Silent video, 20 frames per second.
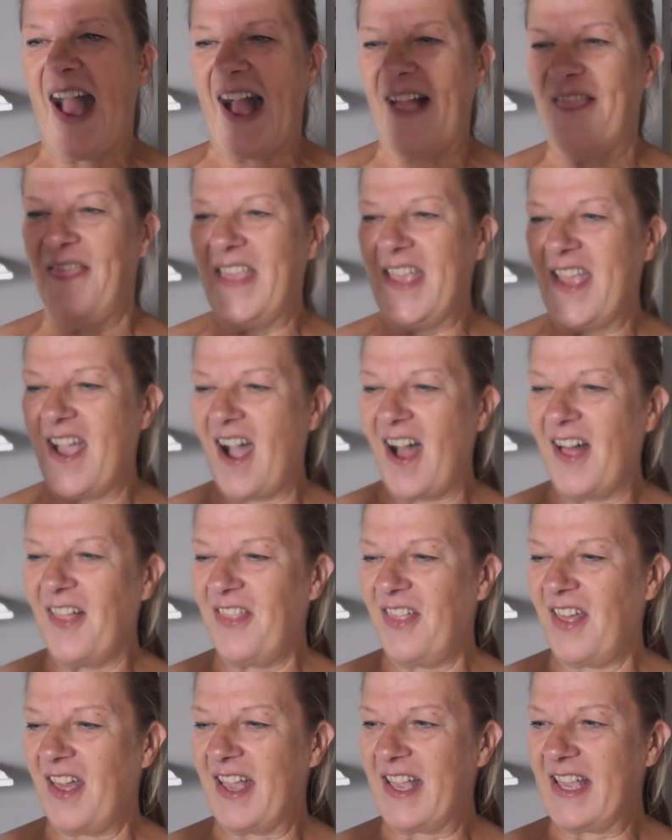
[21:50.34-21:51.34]
And the
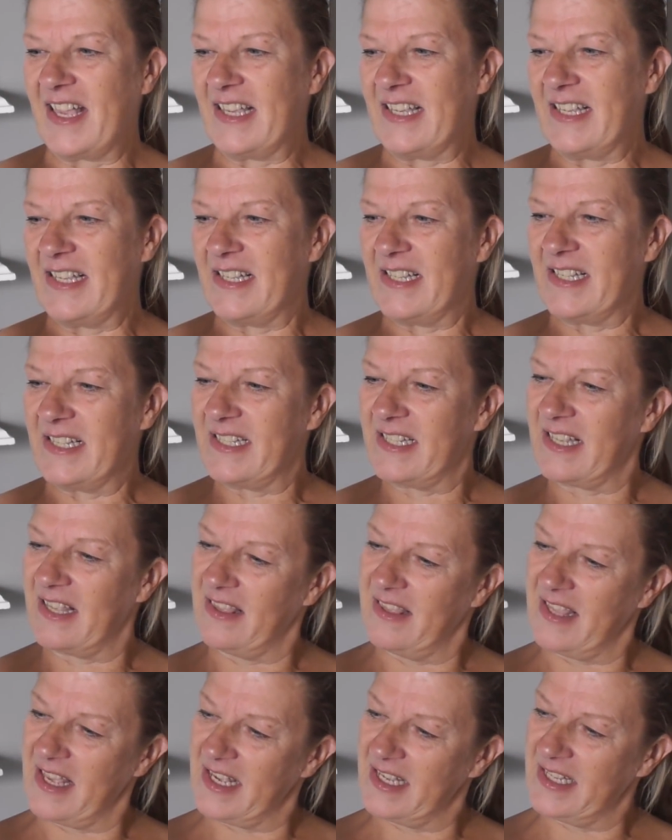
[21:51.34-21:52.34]
other is
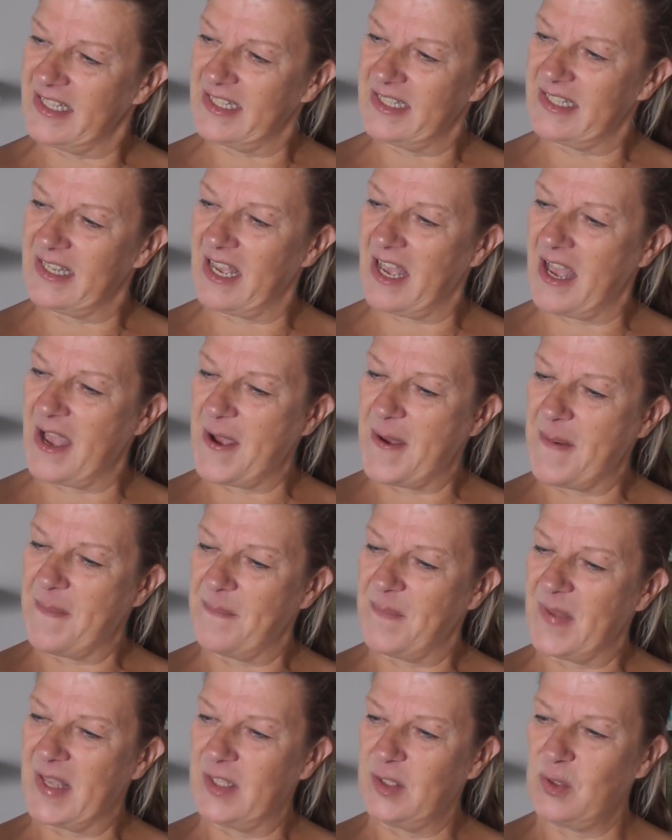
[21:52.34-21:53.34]
this,
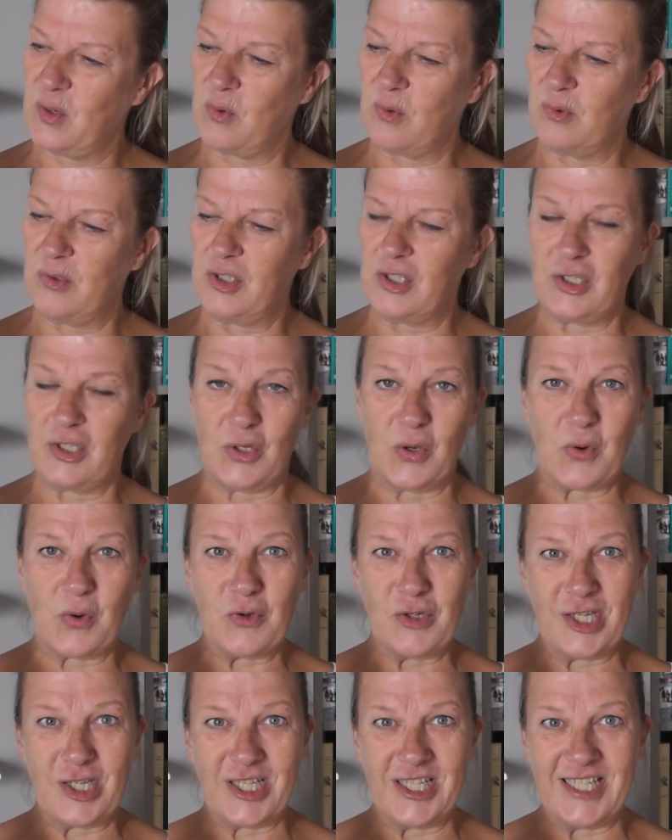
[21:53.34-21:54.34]
it's called
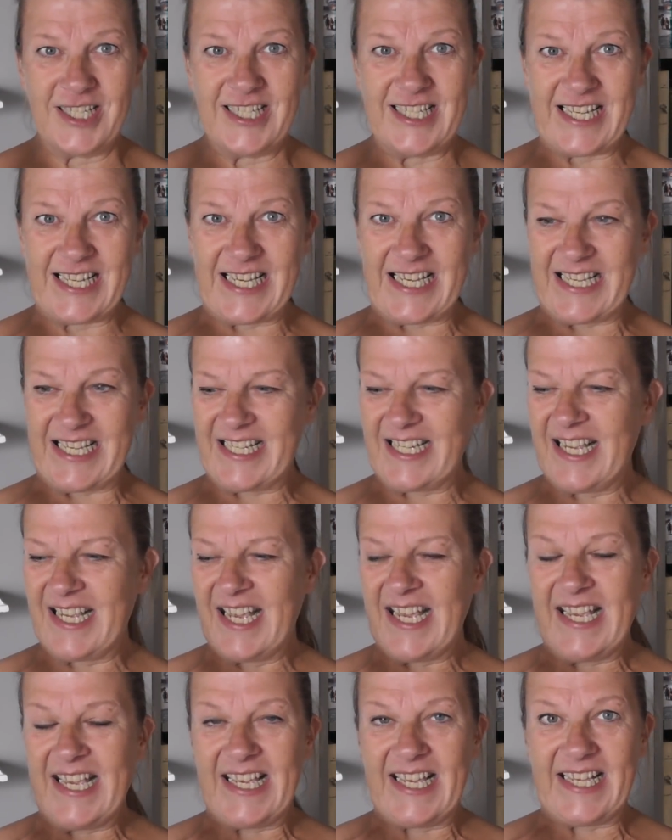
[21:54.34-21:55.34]
Taunton Dean.
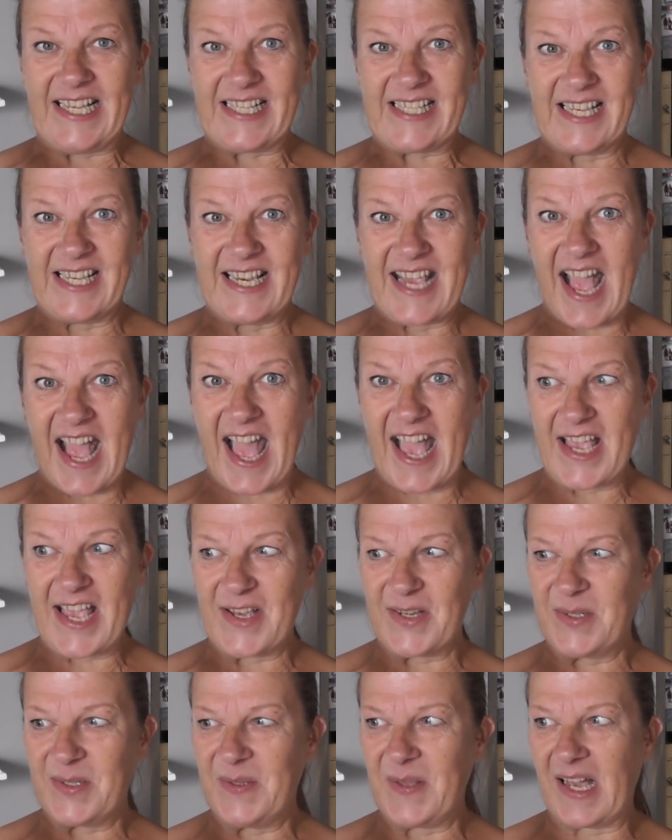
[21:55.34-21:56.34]
It's a
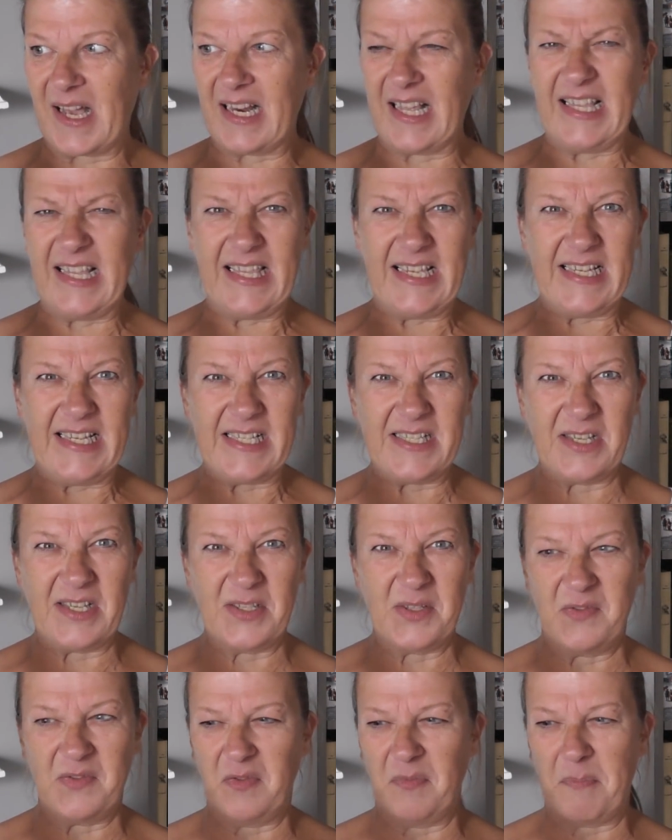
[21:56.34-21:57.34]
kale, and I think it's a
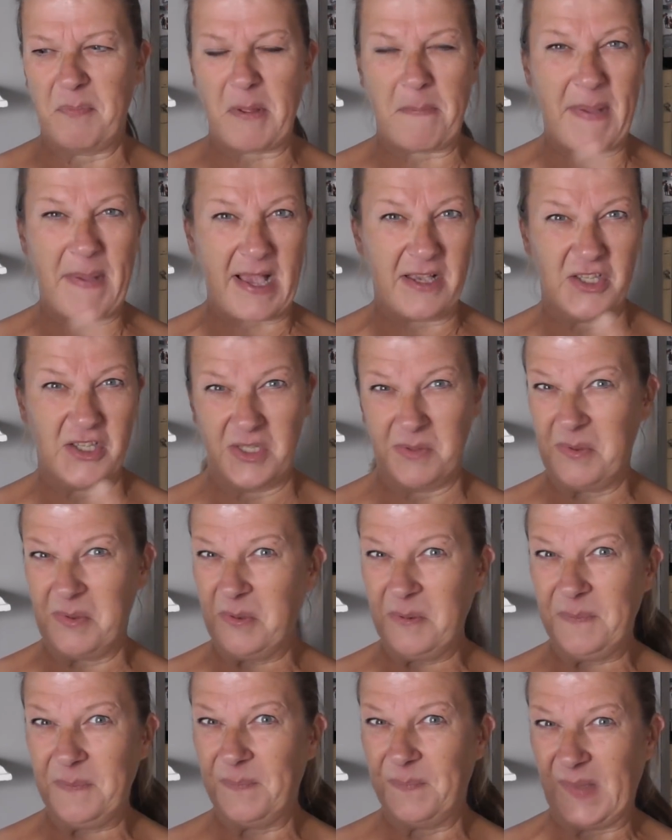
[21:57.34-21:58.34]
sort of
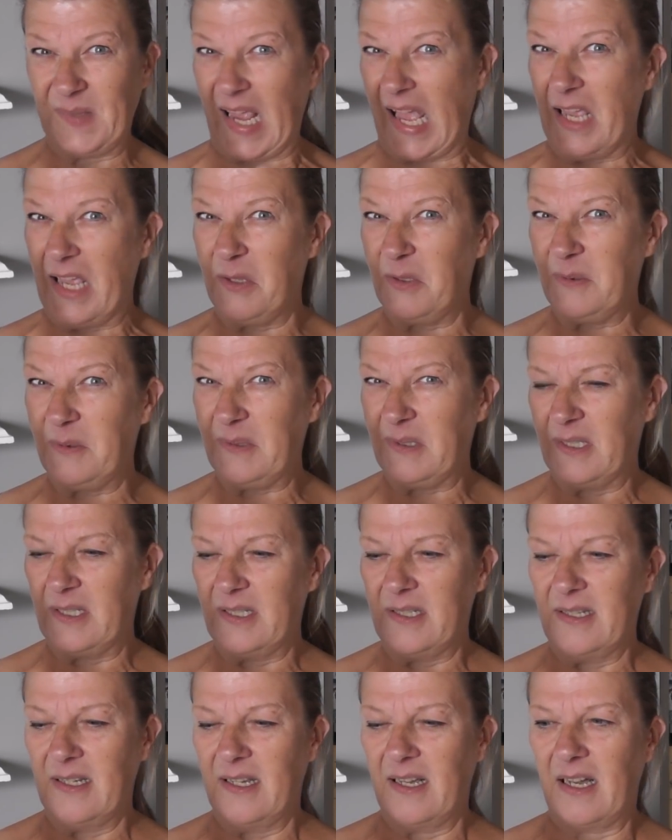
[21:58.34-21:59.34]
perpetual kale.
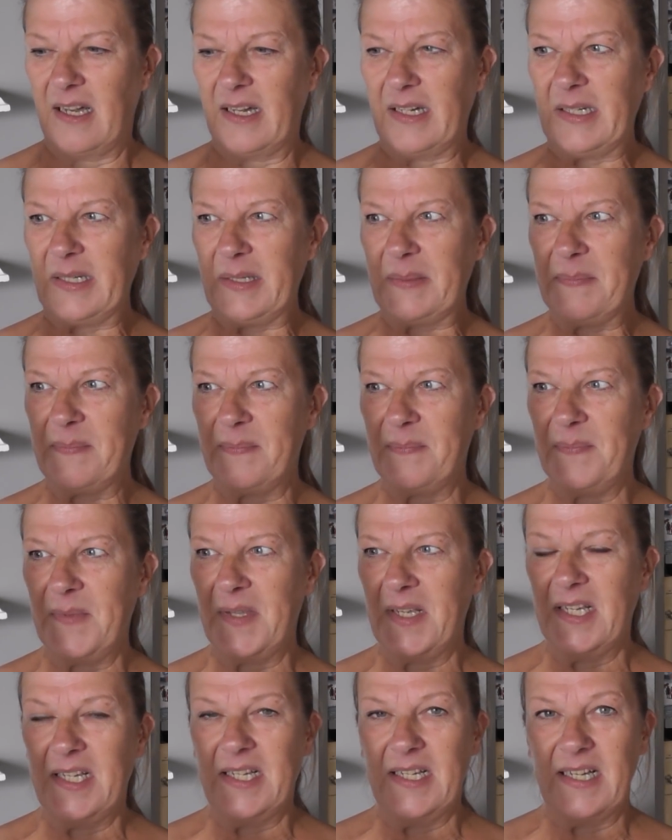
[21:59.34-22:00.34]

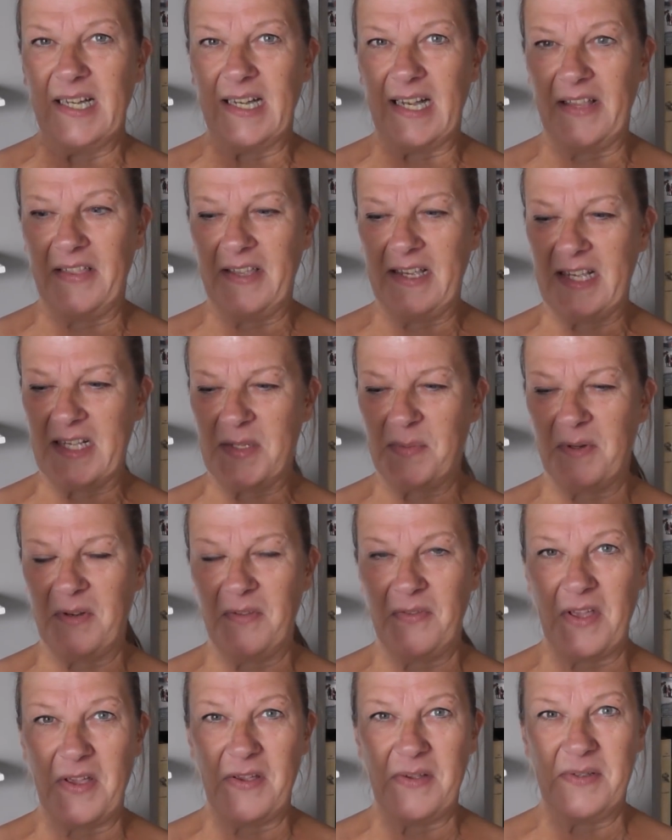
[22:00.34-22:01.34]
I think it's one
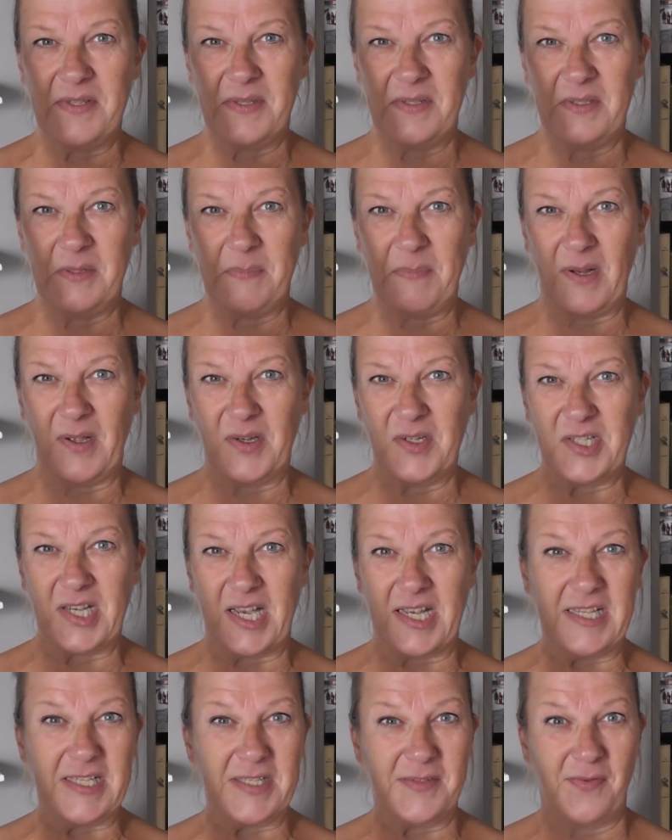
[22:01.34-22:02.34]
of those, you plant
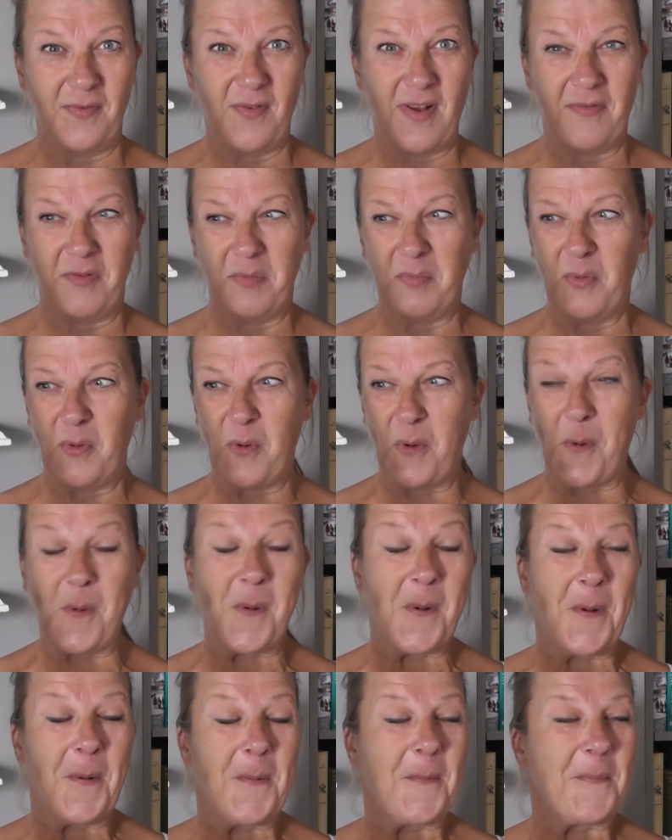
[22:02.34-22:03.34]
it and it's
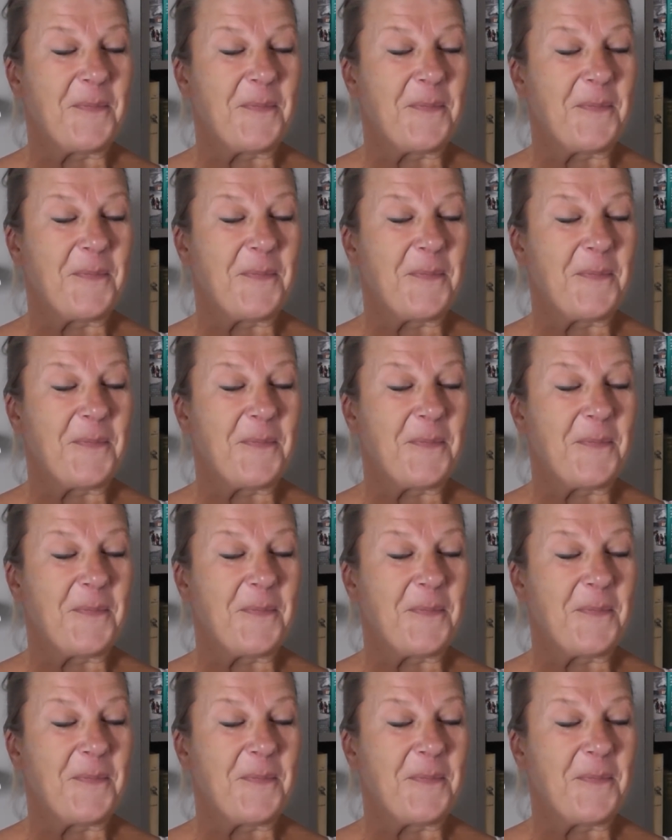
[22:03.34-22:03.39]
forevermore.